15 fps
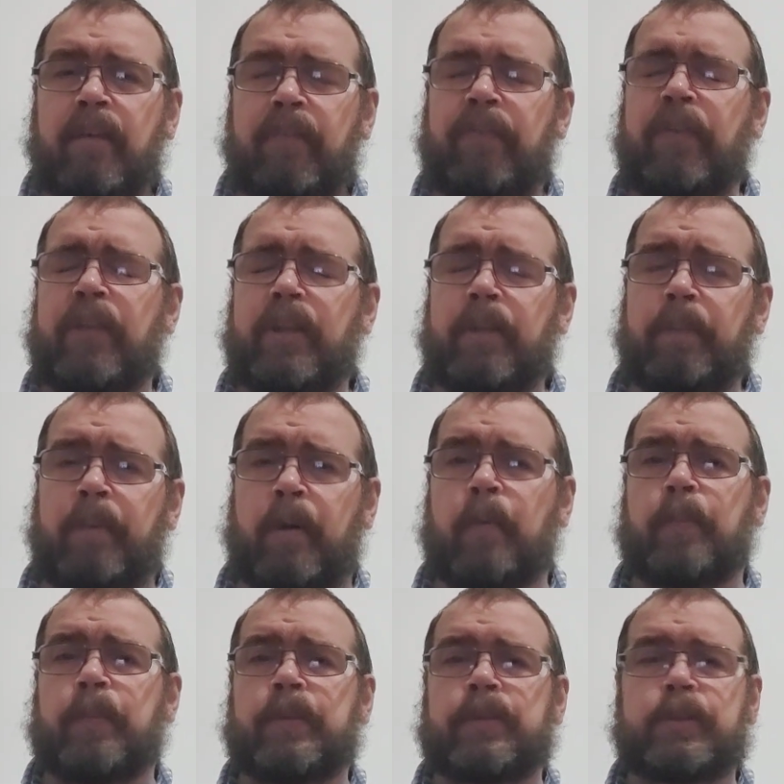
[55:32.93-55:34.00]
fit the
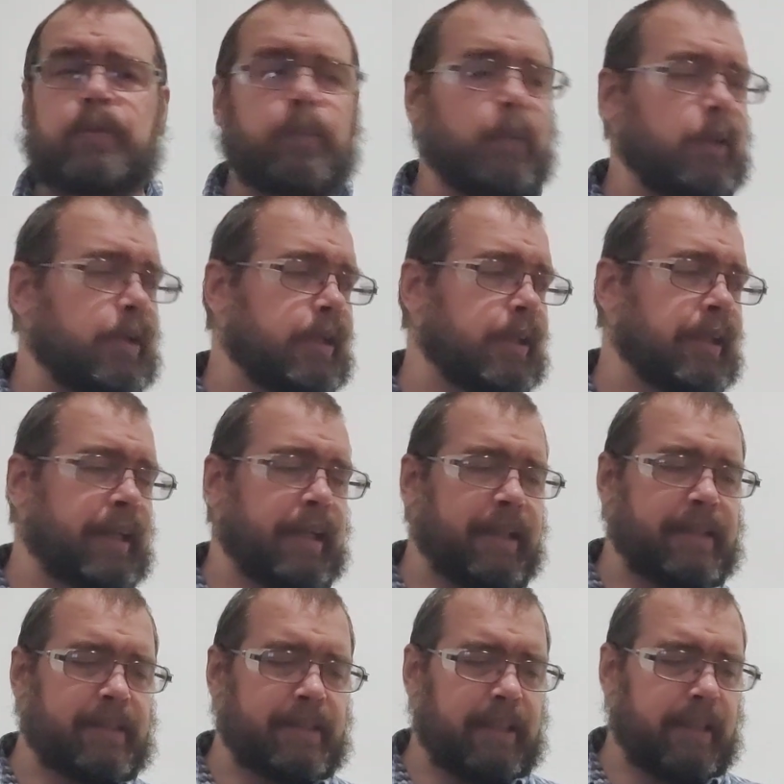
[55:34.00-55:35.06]
purpose you want. Like I
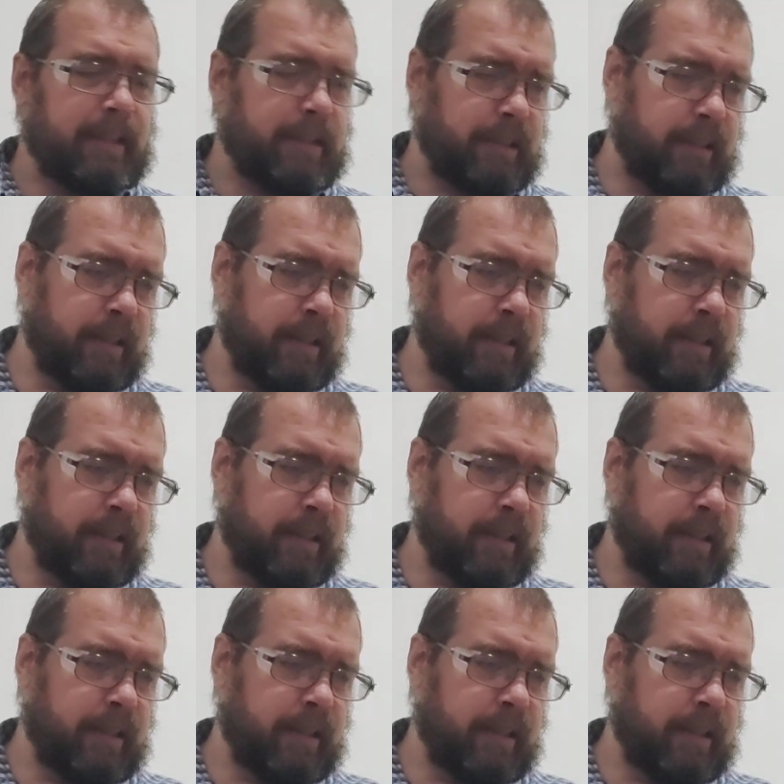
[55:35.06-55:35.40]
said,